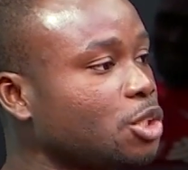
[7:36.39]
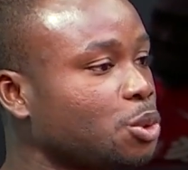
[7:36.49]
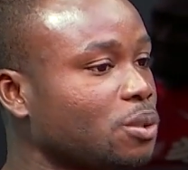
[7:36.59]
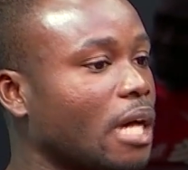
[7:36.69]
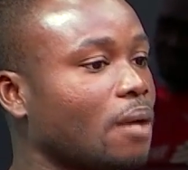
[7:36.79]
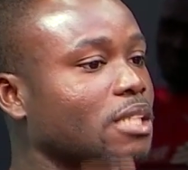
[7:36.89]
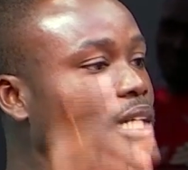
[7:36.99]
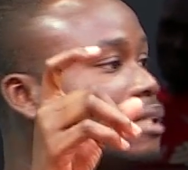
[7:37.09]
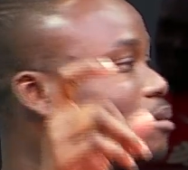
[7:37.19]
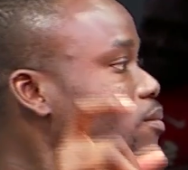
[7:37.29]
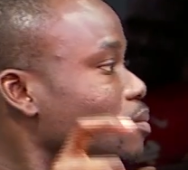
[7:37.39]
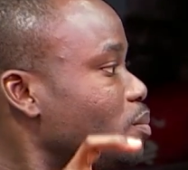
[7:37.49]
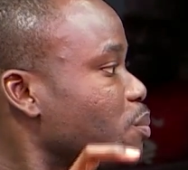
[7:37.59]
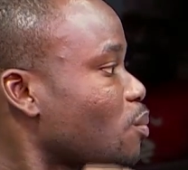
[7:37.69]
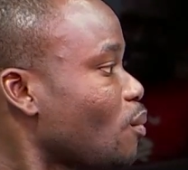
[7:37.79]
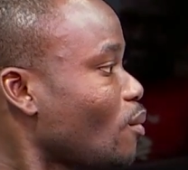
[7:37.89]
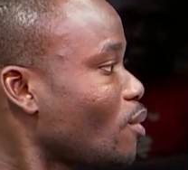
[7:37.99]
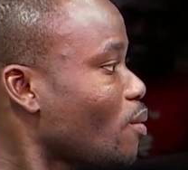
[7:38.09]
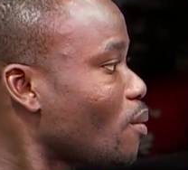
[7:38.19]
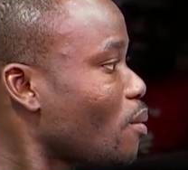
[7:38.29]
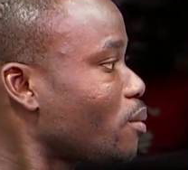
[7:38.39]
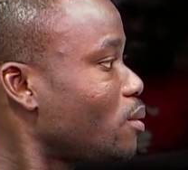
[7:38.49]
said the penalty shootout was for the cup, but they would have